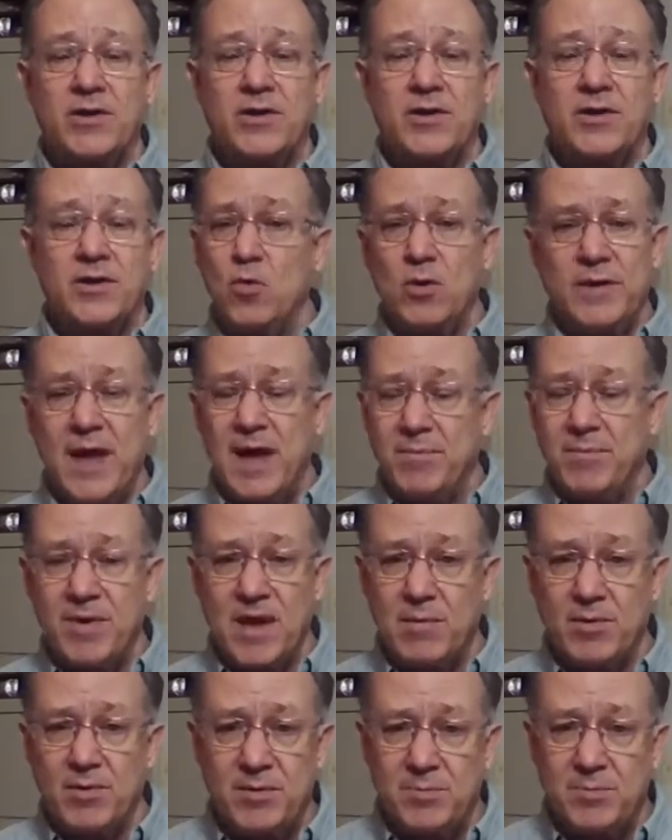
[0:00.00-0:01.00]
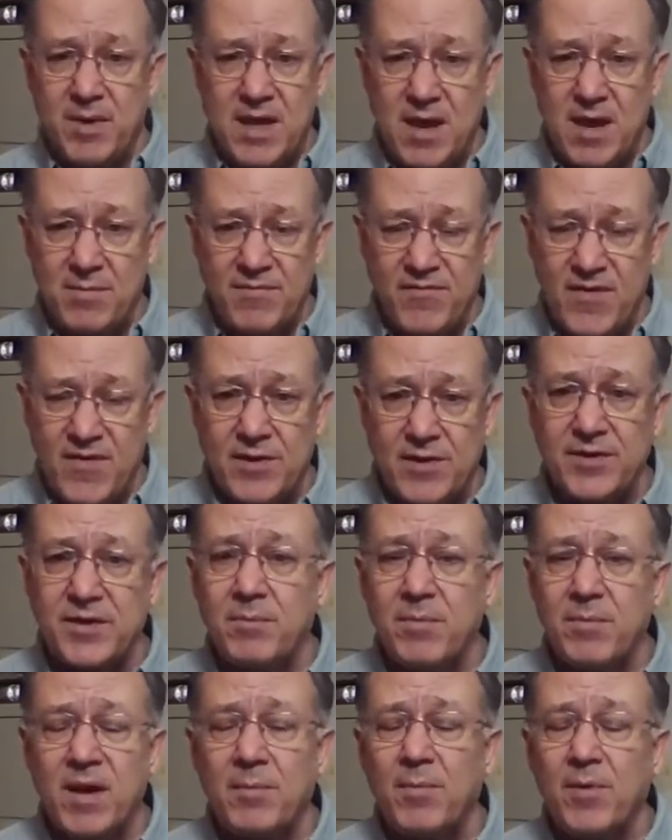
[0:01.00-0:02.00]
You will not be able to become a
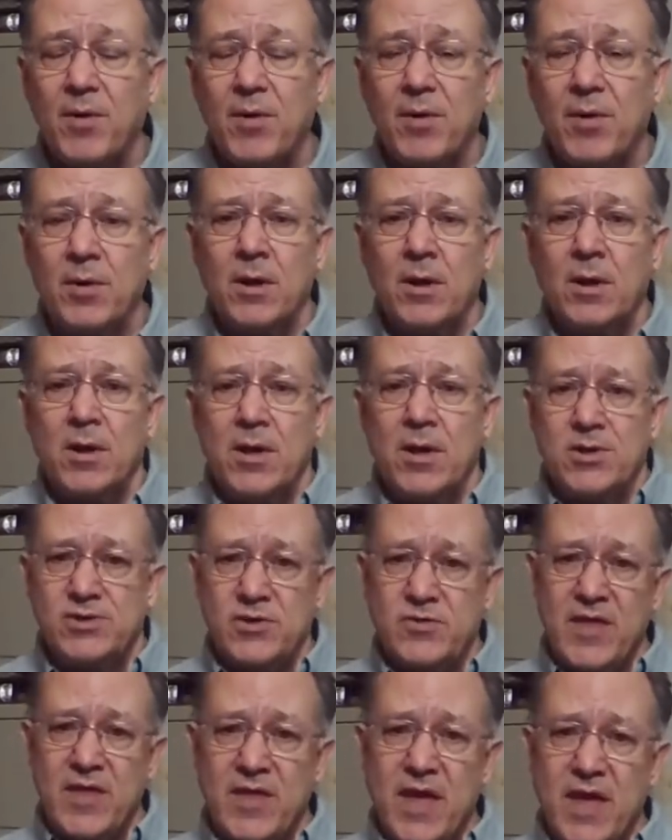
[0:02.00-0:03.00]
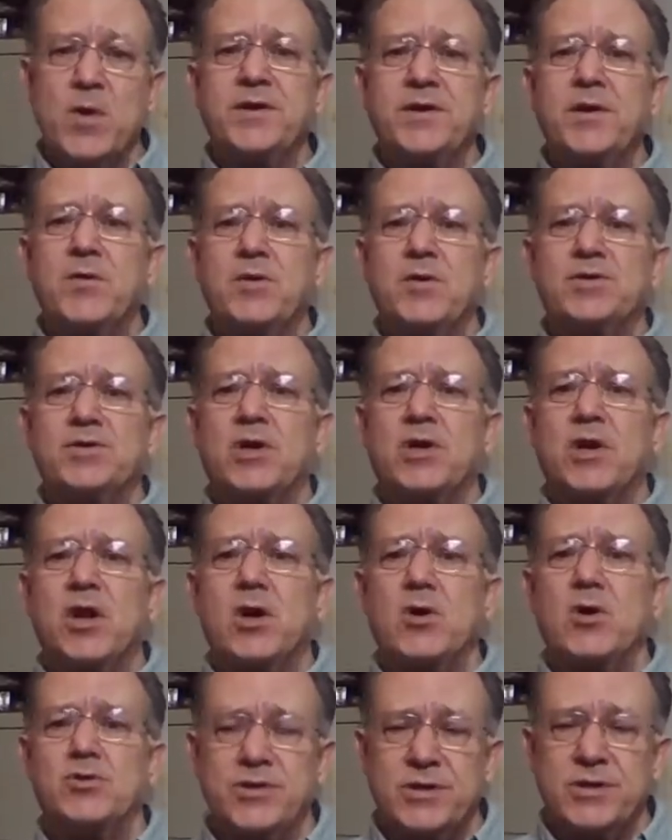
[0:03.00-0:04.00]
founding member. So that window is
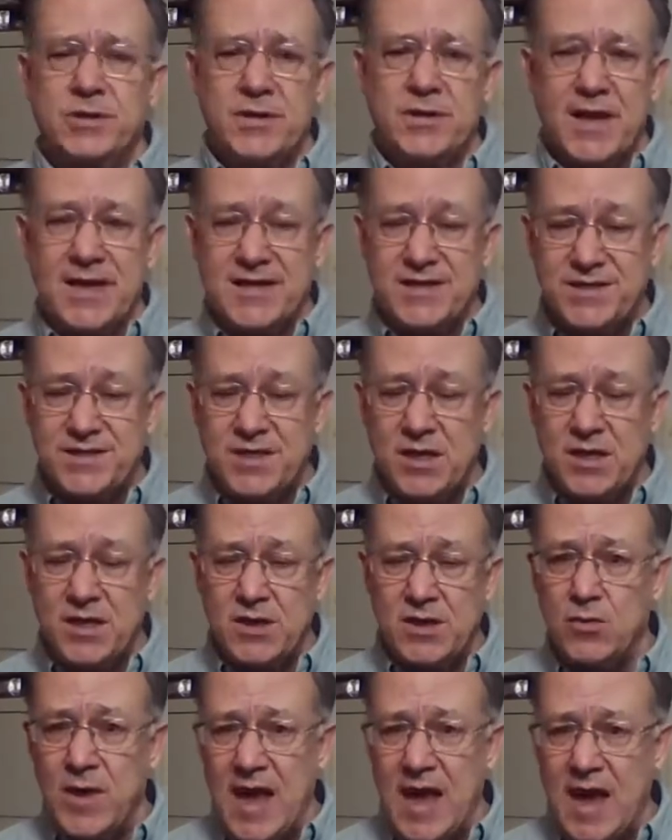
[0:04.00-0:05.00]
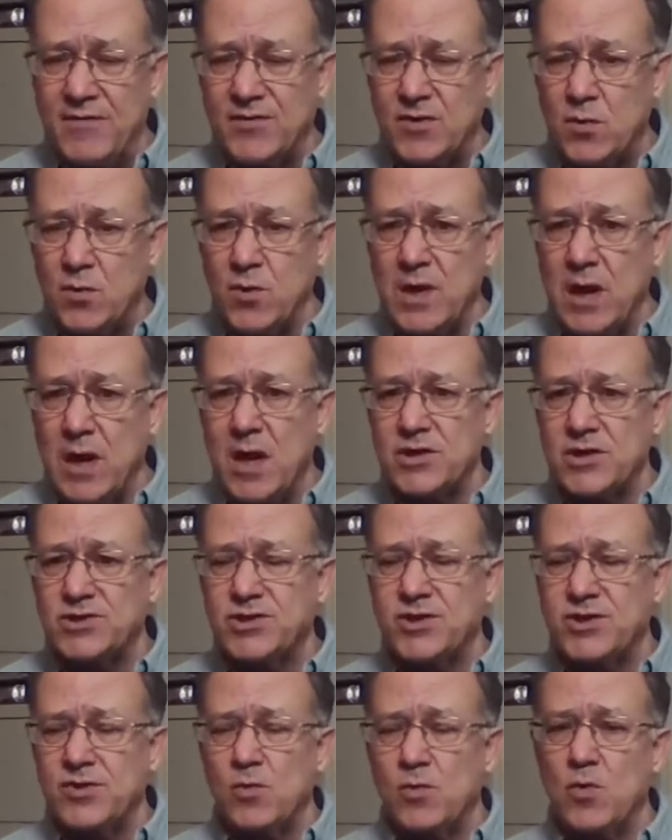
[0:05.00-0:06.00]
closing. I can tell you, after we
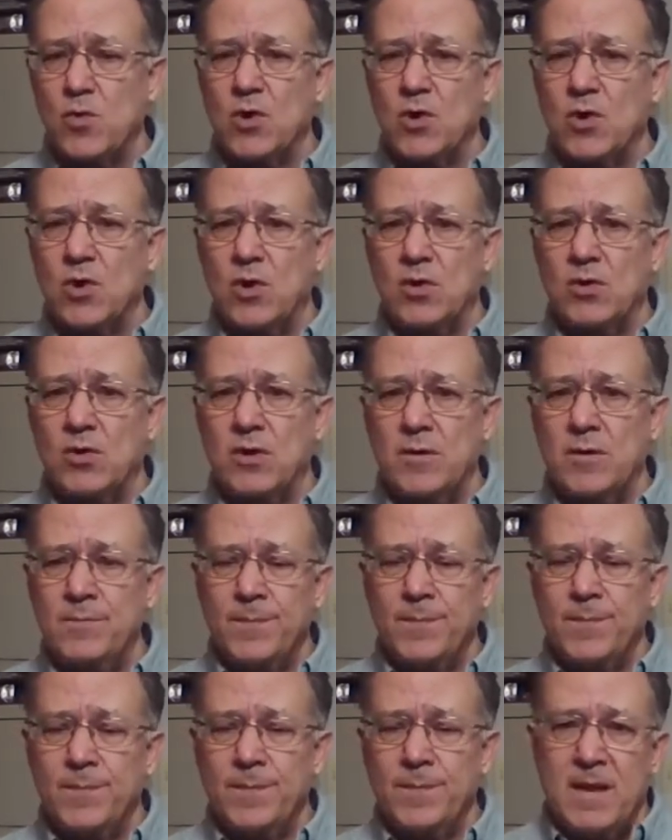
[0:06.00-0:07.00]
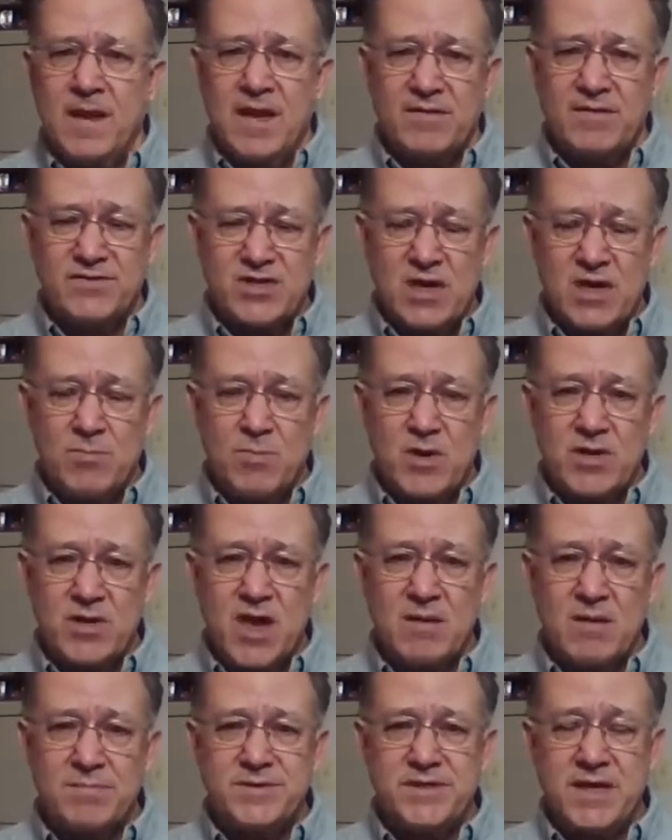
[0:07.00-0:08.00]
launch to the world, if someone
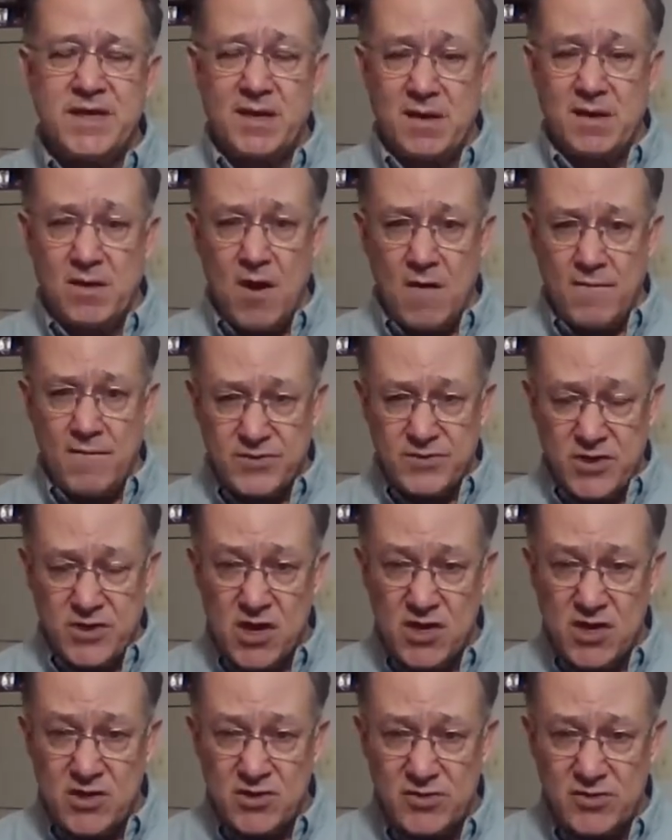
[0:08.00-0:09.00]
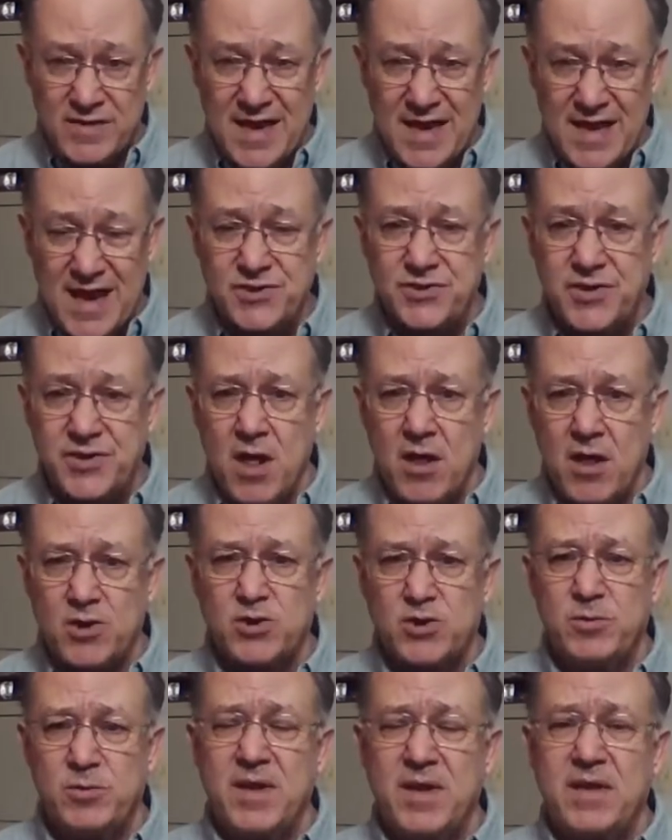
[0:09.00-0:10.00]
comes in and offers
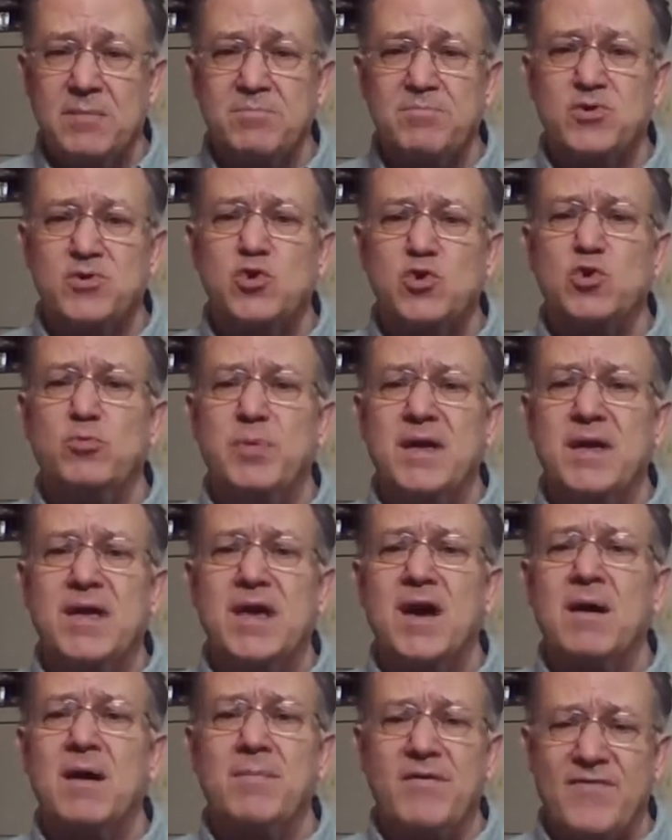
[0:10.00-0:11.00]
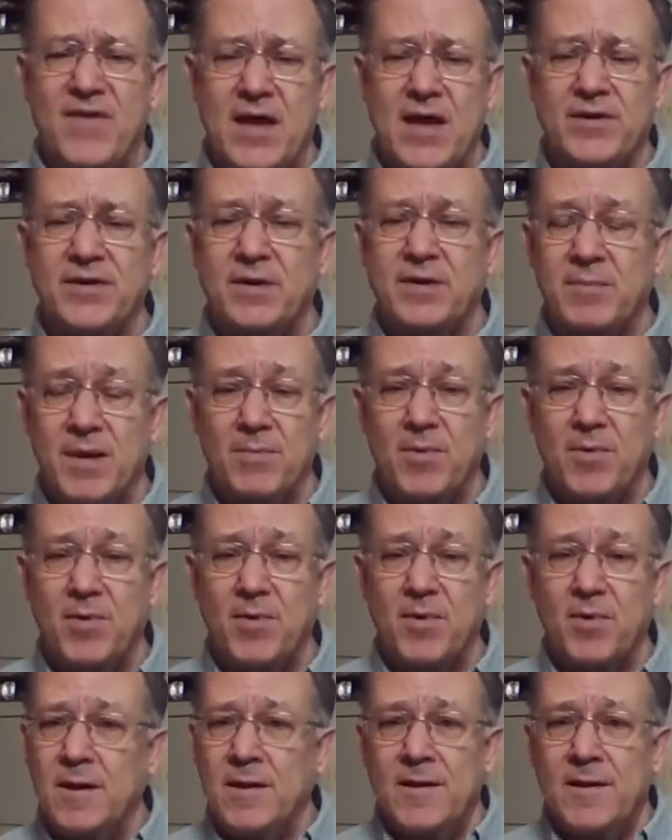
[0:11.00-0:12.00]
$100,000 to become a founding
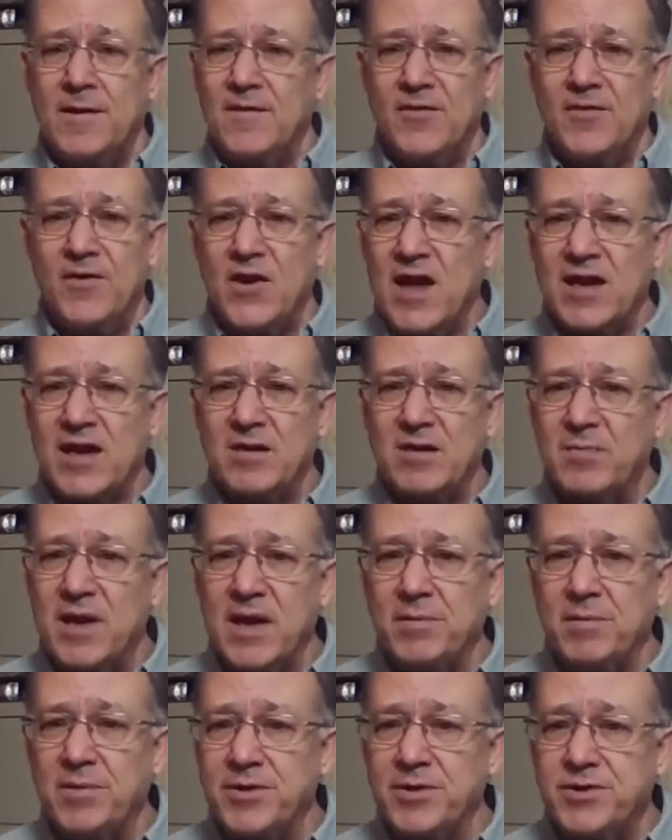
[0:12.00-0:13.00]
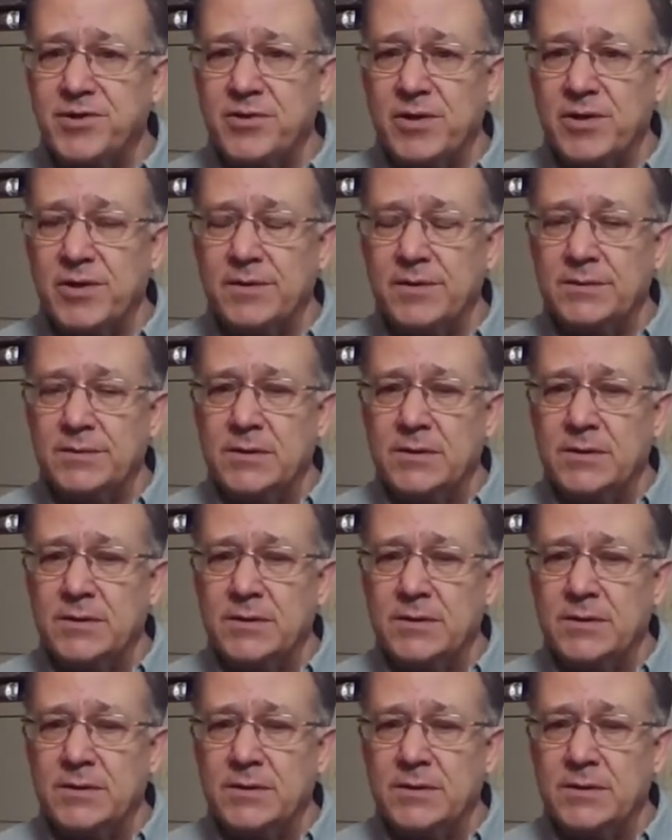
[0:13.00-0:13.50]
member, they're not going to be able to do it.